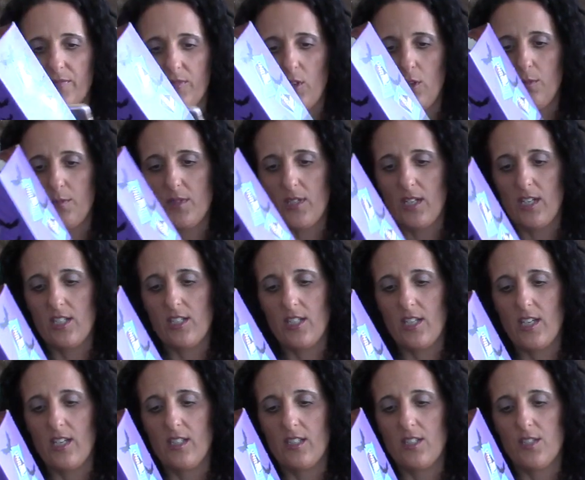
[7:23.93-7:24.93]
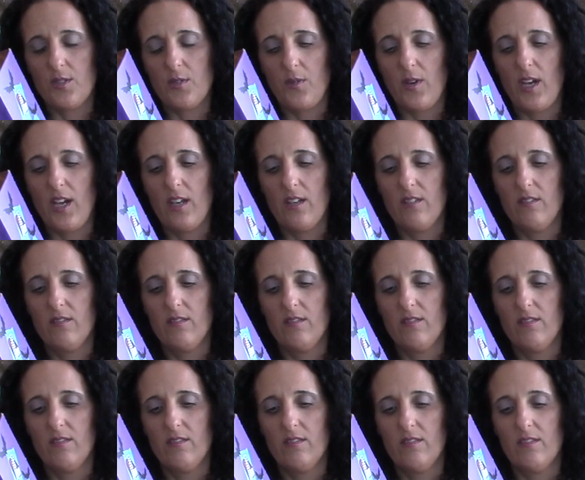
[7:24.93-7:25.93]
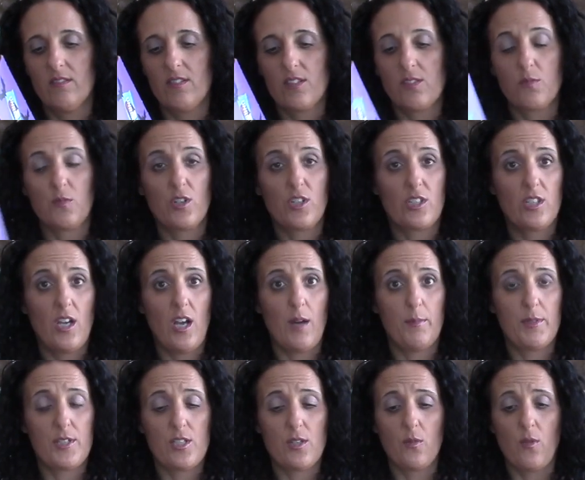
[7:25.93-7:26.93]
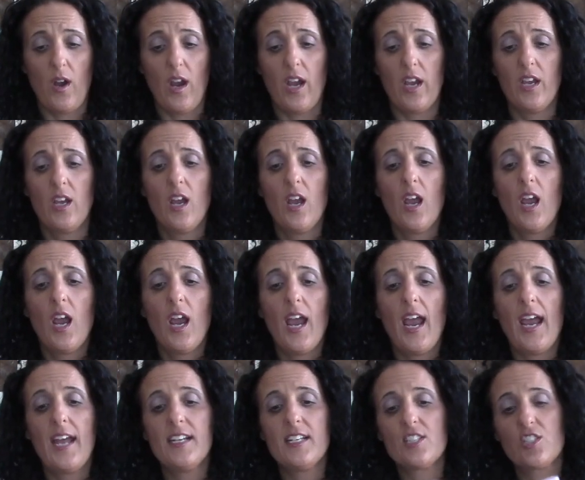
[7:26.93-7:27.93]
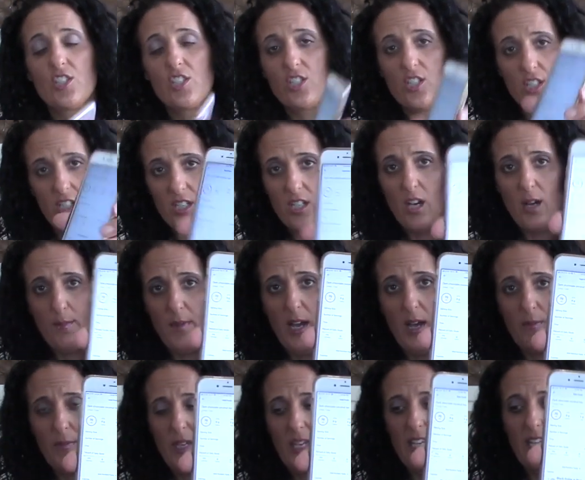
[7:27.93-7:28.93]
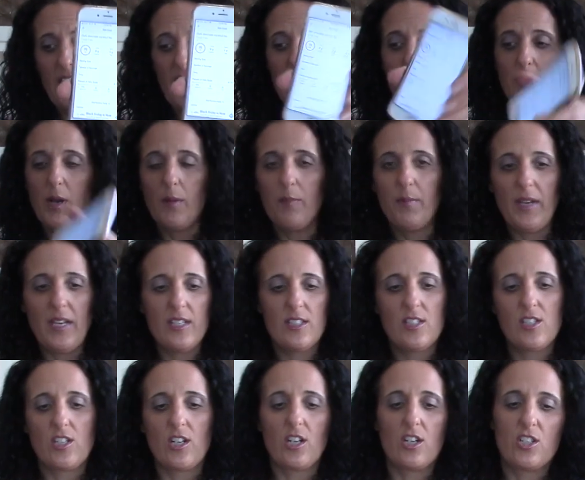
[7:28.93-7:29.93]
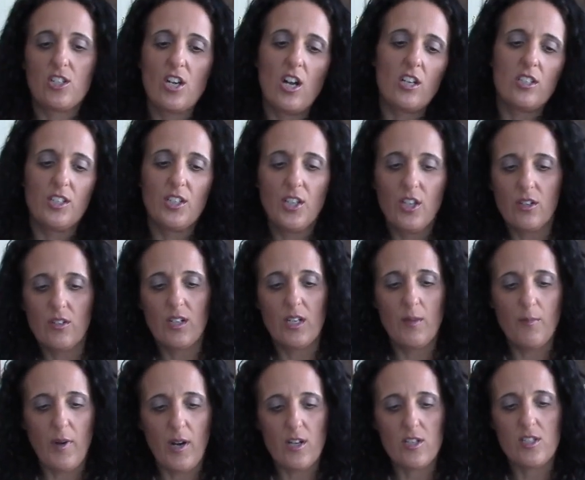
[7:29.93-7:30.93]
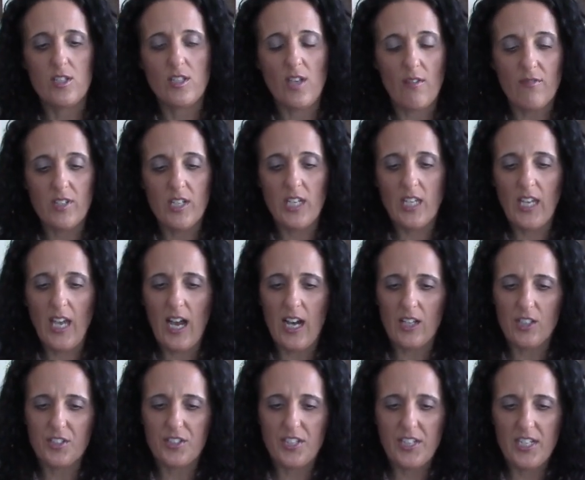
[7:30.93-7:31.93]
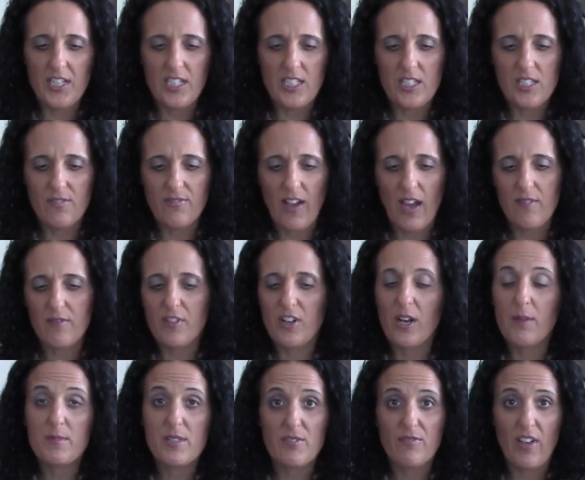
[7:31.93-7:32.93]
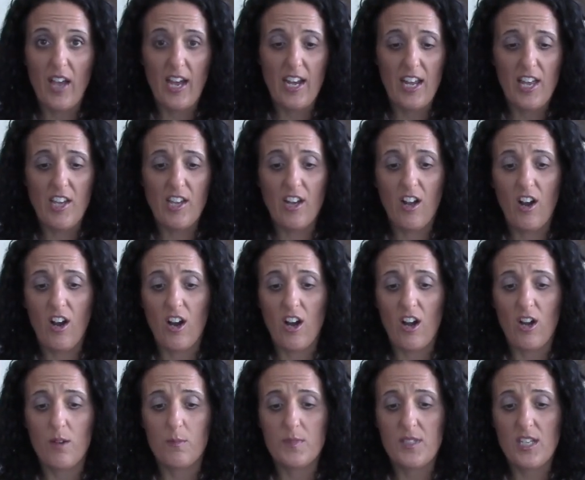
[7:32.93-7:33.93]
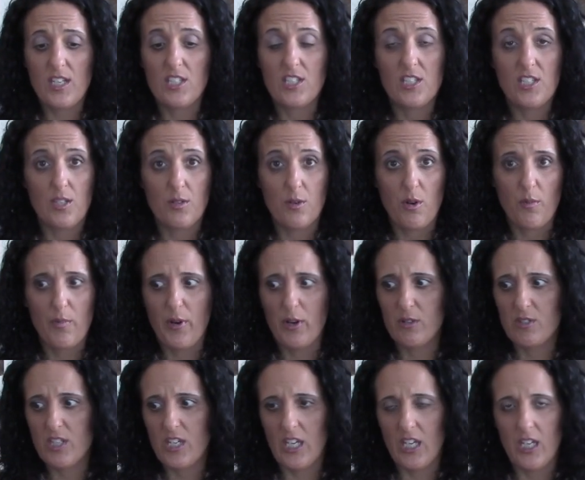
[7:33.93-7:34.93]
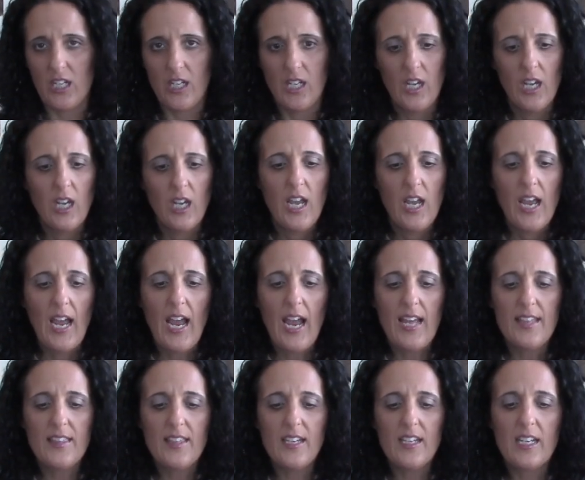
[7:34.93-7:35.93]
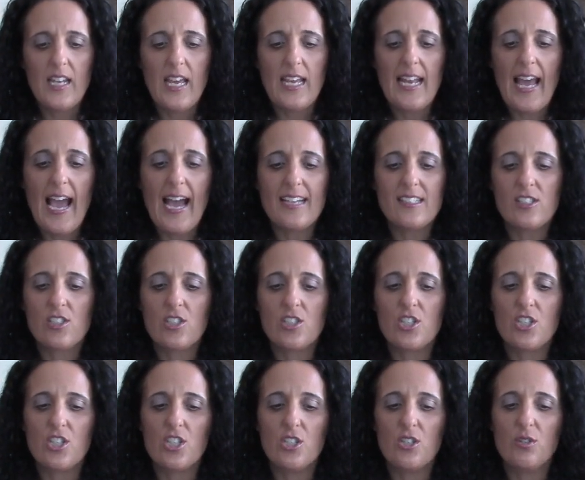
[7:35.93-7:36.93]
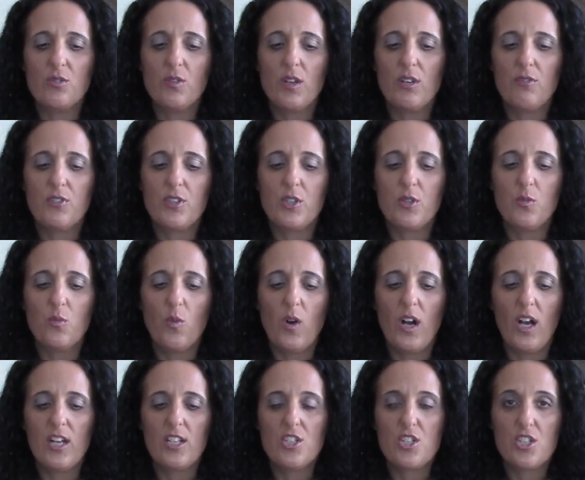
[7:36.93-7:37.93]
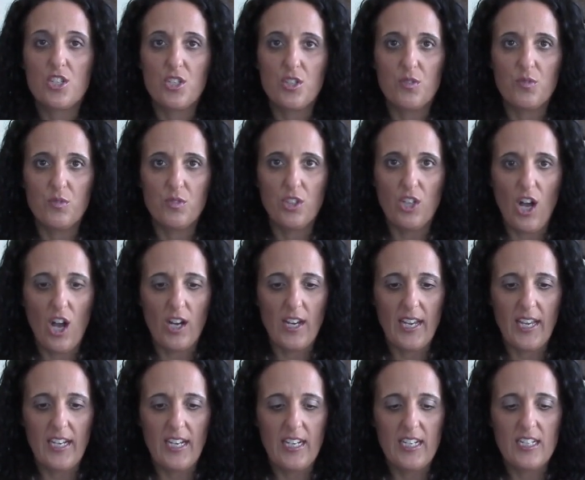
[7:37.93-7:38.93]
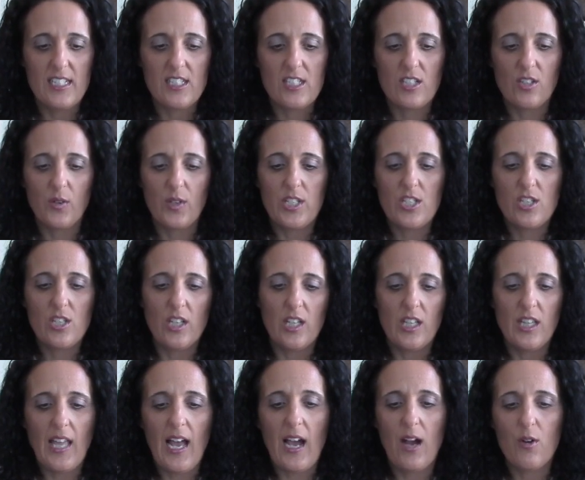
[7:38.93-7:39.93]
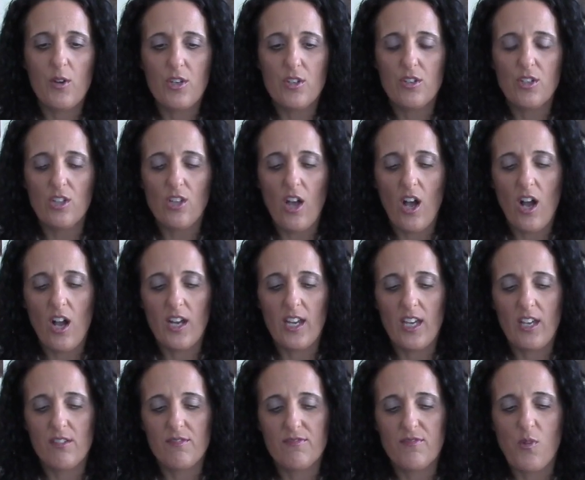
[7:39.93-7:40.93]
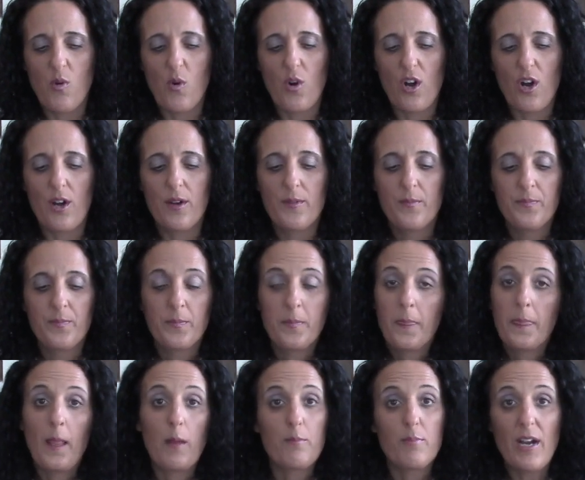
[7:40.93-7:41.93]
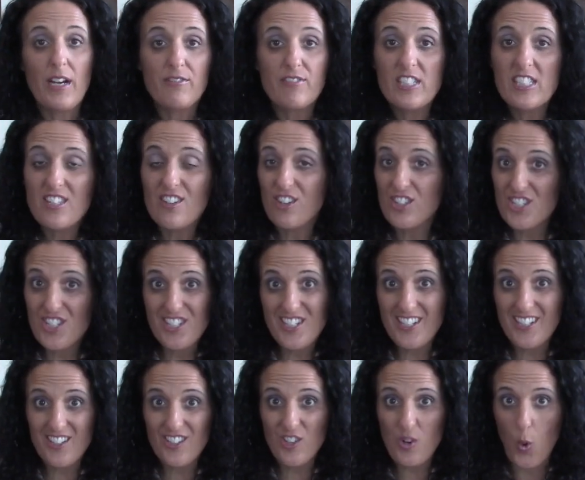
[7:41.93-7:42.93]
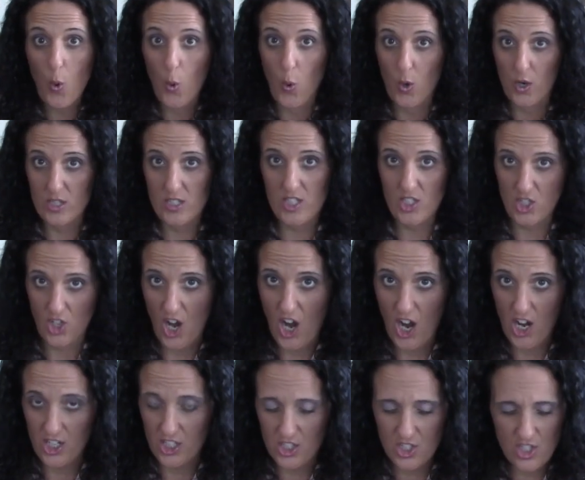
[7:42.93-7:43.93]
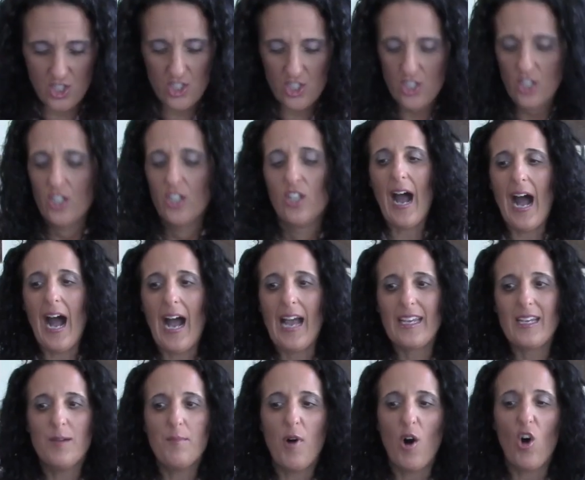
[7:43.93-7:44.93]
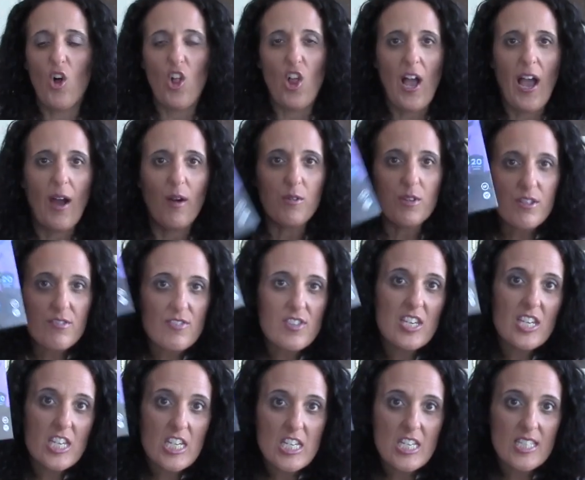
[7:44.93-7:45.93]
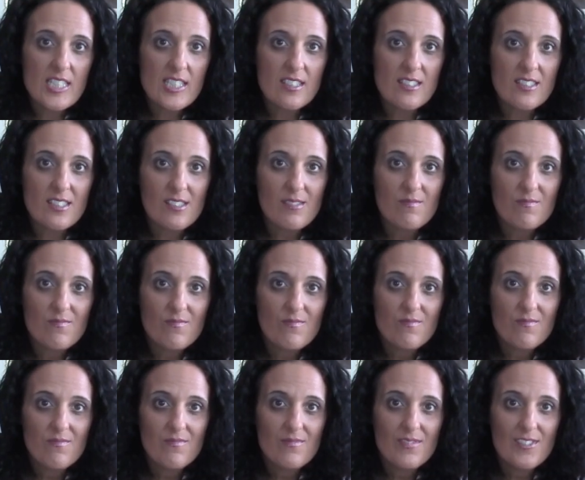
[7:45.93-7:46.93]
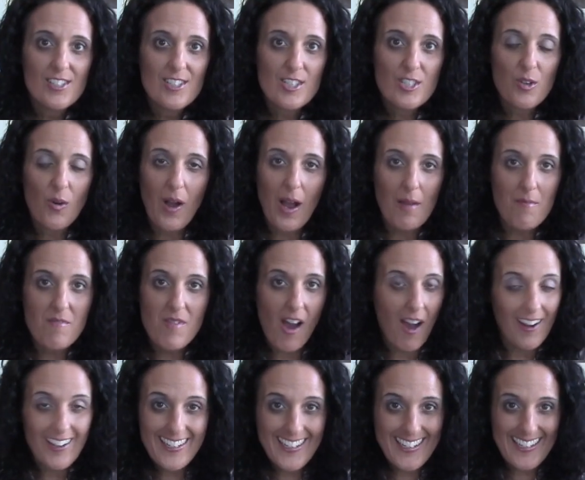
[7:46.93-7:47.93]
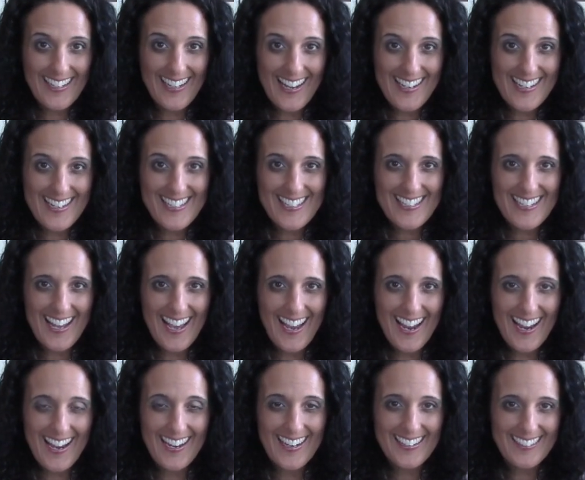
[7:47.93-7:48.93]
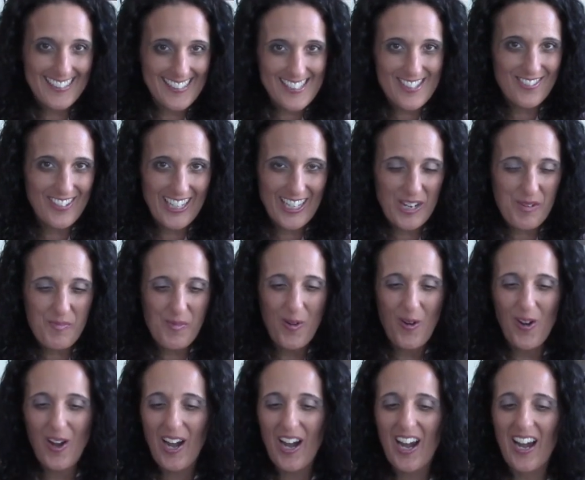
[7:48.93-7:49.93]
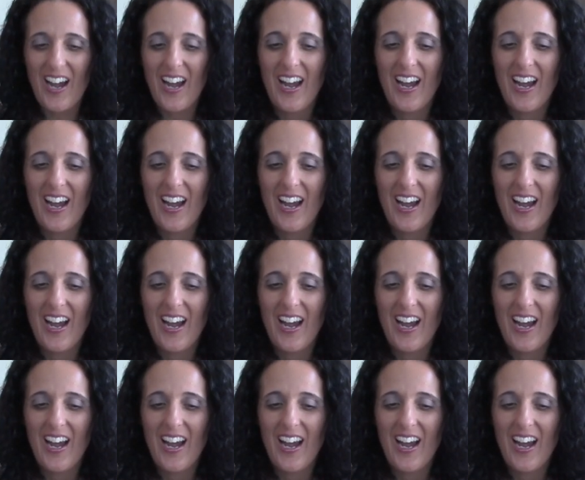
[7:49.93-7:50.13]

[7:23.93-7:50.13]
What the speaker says: Oops, I gotta scan it this way. Doesn't work the opposite way. And it's just gonna come up. It came up as dark chocolate coconut bars, 70 calories, 5 grams of fat, 8 carbs, and 0 protein. And then it asks you if you want to log it. And it's going to allow you to log it for breakfast, lunch, dinner, or snacks. I am all out of these, so I'm not eating any today, unless if I get more.